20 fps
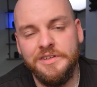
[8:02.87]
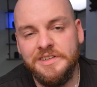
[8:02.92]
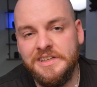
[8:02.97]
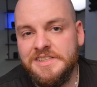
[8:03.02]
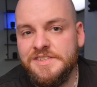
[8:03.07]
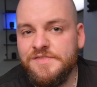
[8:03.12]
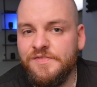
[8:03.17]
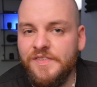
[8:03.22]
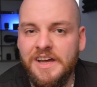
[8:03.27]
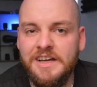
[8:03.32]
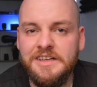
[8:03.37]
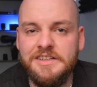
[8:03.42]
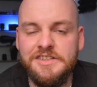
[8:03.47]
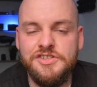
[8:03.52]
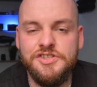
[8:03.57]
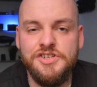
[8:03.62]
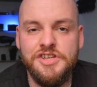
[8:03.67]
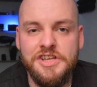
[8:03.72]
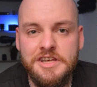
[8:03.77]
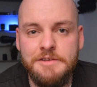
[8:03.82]
It's fairly
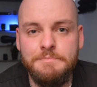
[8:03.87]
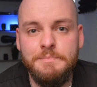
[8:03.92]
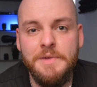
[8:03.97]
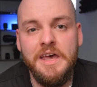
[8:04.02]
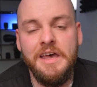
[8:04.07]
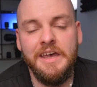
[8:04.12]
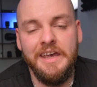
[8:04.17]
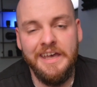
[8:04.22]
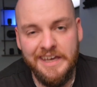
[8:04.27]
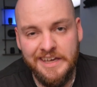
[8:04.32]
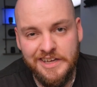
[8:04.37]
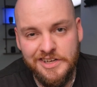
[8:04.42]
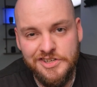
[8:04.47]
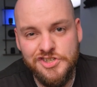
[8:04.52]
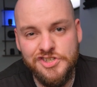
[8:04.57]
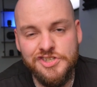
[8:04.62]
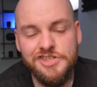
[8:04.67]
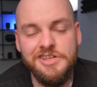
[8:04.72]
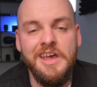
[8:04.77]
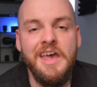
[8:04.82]

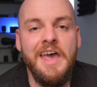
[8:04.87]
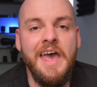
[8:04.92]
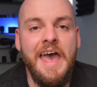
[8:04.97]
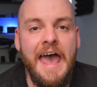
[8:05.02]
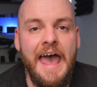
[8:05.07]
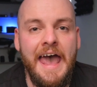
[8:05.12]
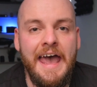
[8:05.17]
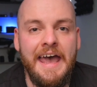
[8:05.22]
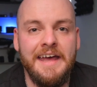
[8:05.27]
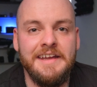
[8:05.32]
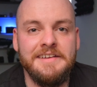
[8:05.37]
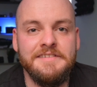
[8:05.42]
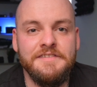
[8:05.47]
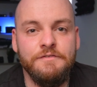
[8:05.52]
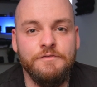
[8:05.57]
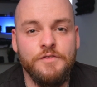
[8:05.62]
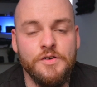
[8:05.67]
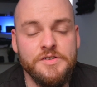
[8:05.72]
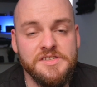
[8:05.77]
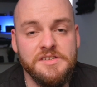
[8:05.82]
cheap-ish, and
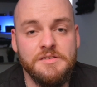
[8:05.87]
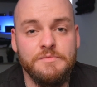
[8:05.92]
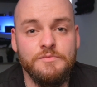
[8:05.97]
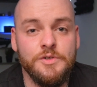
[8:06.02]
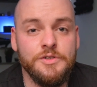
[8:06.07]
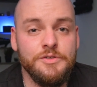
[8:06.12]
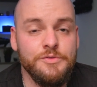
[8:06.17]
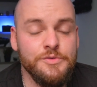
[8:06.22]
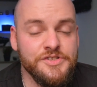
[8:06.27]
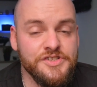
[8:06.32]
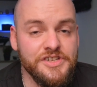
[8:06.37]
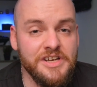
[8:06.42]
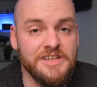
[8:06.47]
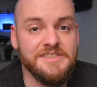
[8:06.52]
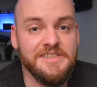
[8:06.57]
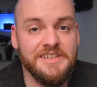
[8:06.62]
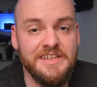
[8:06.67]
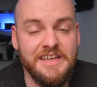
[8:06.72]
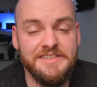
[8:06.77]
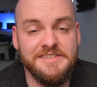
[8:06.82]
for someone who
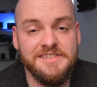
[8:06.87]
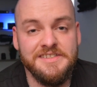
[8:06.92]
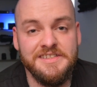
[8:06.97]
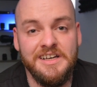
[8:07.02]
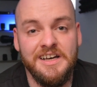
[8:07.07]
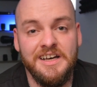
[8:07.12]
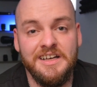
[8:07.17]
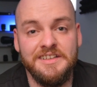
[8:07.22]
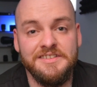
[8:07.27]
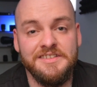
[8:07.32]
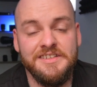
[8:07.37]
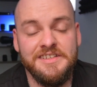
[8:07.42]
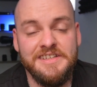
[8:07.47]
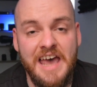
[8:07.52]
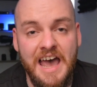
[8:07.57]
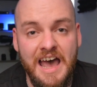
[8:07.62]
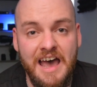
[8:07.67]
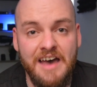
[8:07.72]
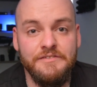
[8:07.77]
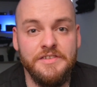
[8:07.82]
just gets started,
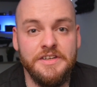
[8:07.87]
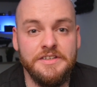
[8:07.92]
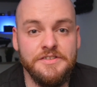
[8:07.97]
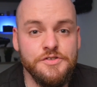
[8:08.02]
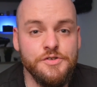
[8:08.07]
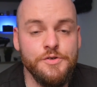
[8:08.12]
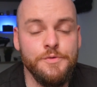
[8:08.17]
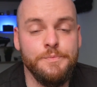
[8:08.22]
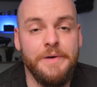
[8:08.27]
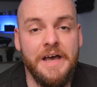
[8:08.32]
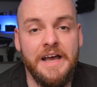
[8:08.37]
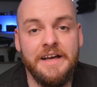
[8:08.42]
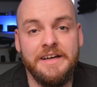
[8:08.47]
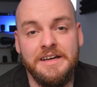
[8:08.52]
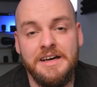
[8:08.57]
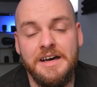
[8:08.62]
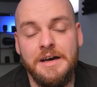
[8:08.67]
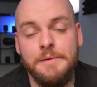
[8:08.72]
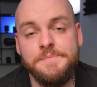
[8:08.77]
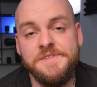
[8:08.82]
having 2
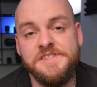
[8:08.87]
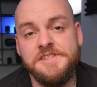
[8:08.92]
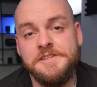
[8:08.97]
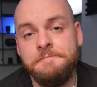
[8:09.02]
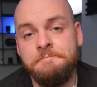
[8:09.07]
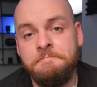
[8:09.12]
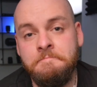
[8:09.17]
backups